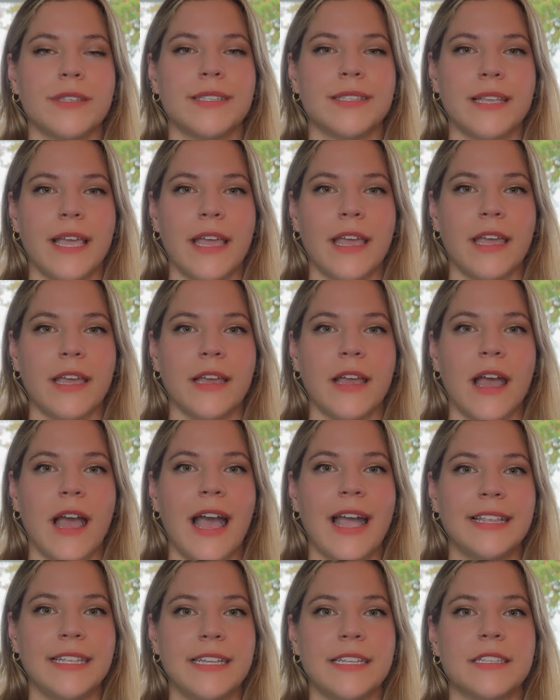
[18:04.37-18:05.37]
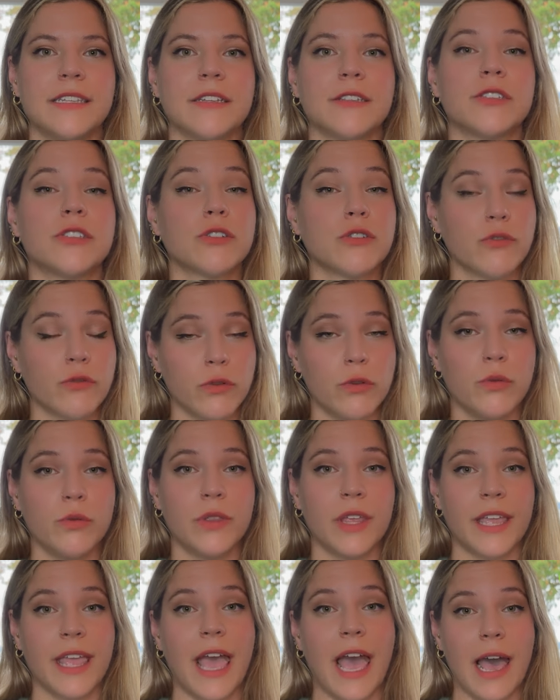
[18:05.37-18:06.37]
say, I need to screw
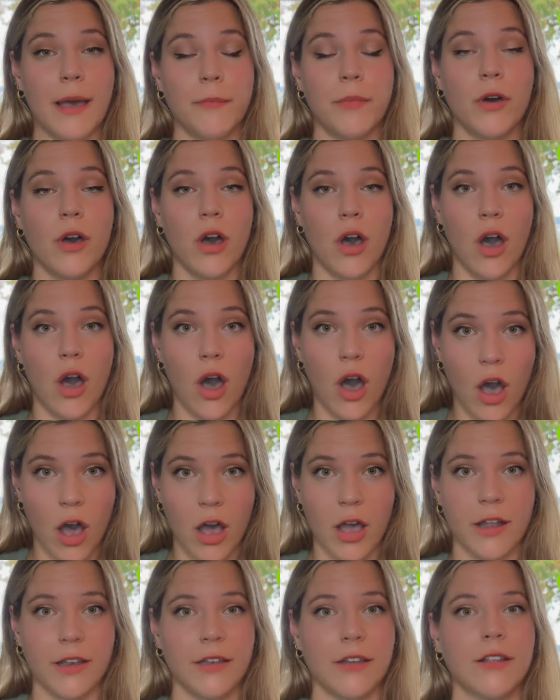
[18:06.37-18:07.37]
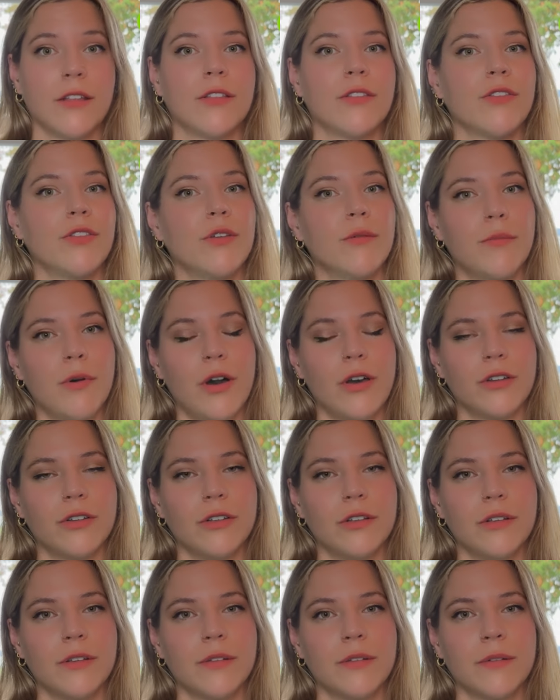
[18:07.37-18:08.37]
the cap on the
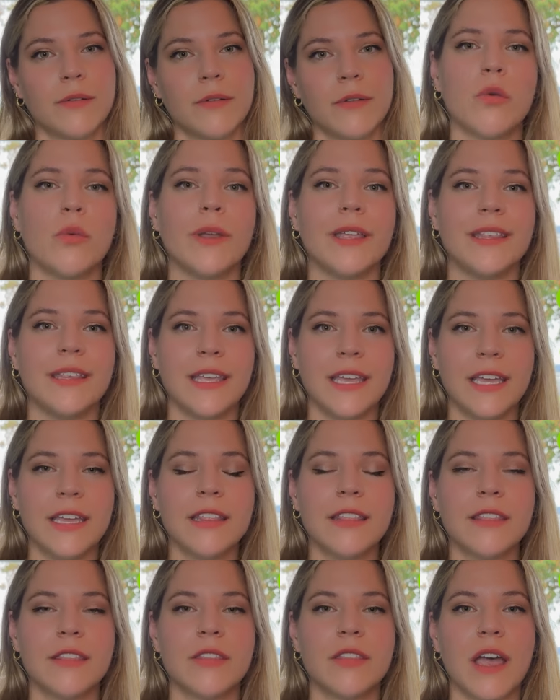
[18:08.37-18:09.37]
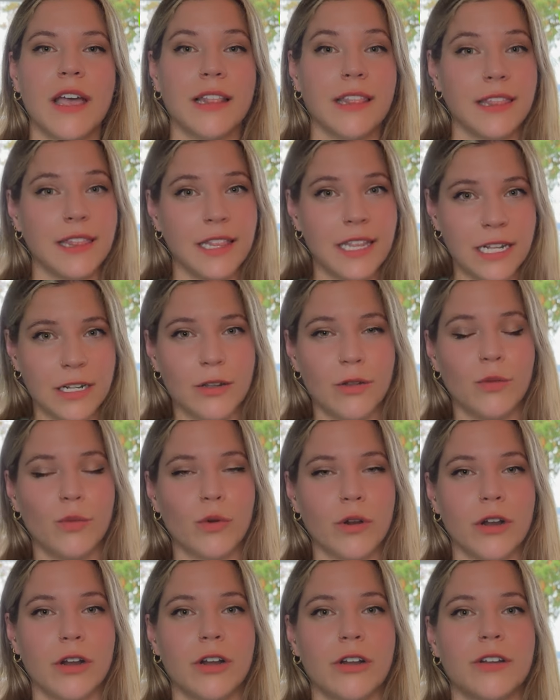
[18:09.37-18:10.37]
bottle. We need that little
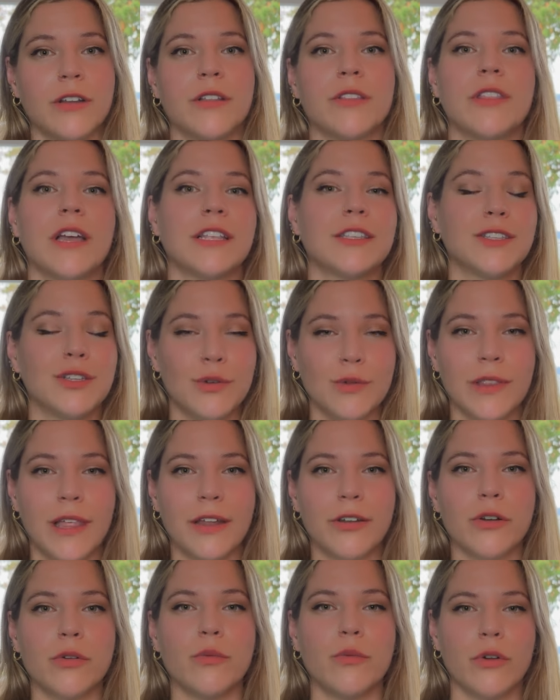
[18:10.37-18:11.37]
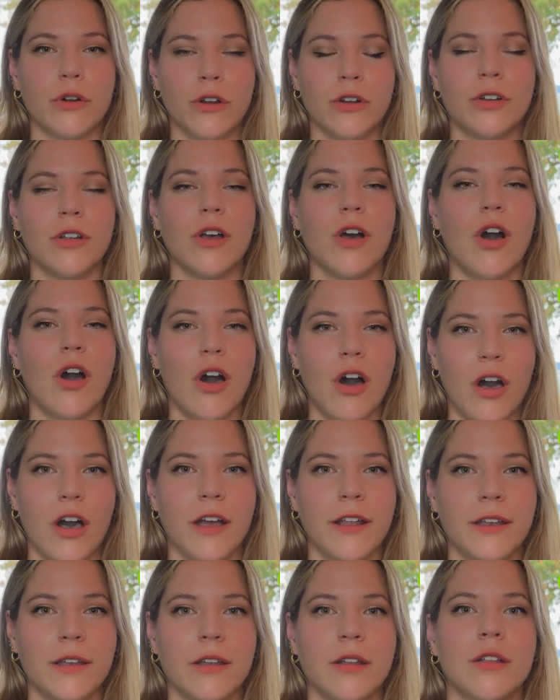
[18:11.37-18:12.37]
word, that two letter word
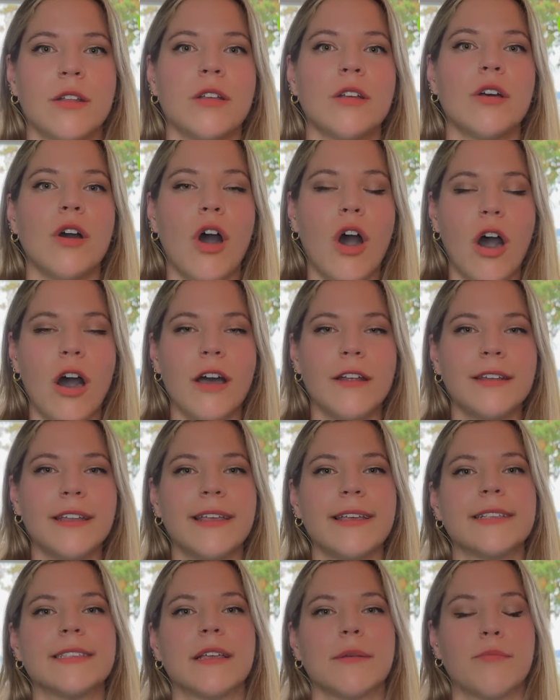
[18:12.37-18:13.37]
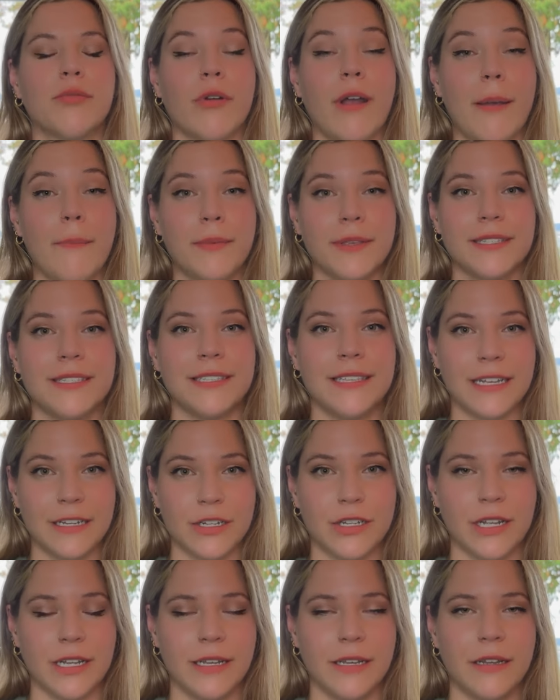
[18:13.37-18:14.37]
on. On is a
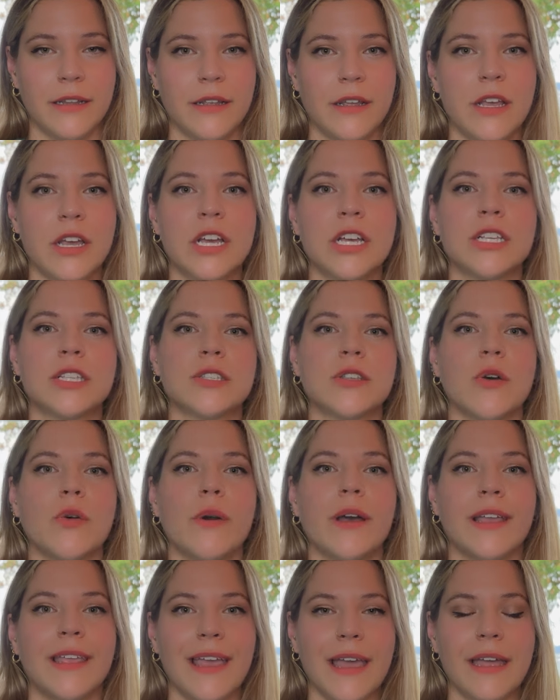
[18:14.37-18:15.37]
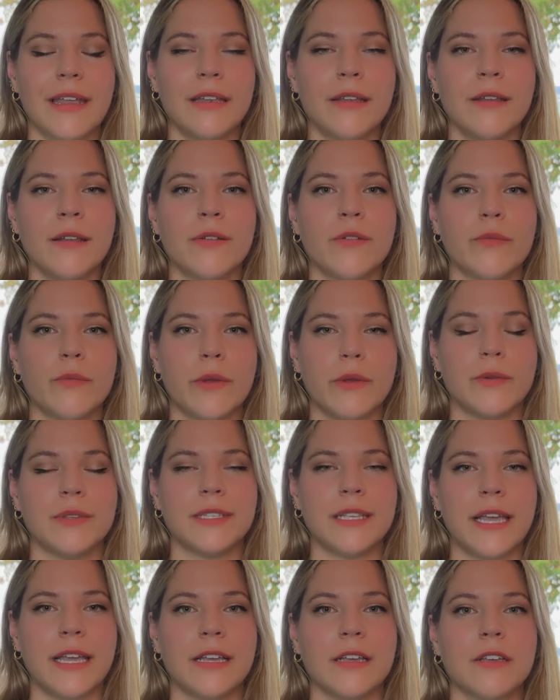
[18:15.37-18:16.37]
preposition. So again, we would
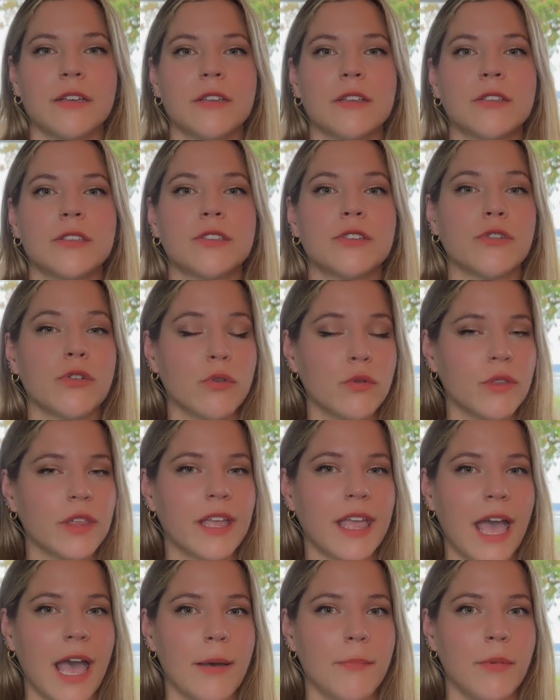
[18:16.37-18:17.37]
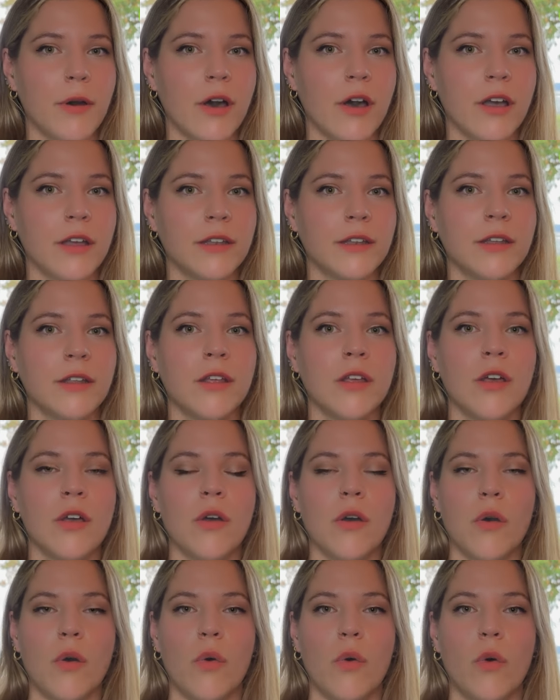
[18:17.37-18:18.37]
say screw the cap on
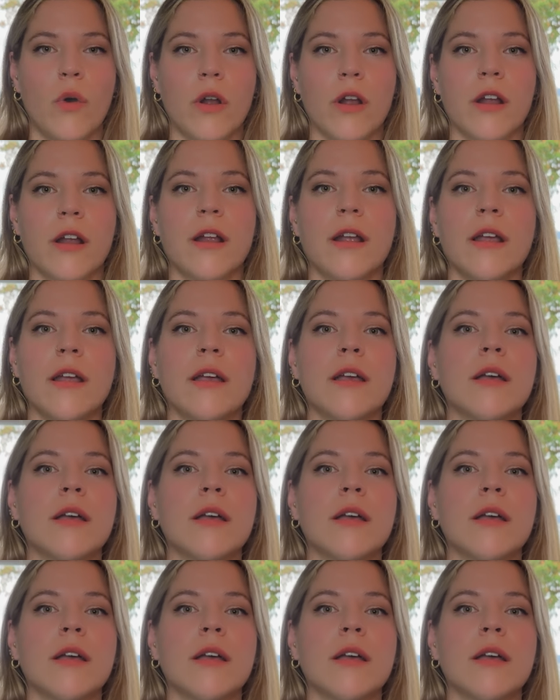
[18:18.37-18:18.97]
or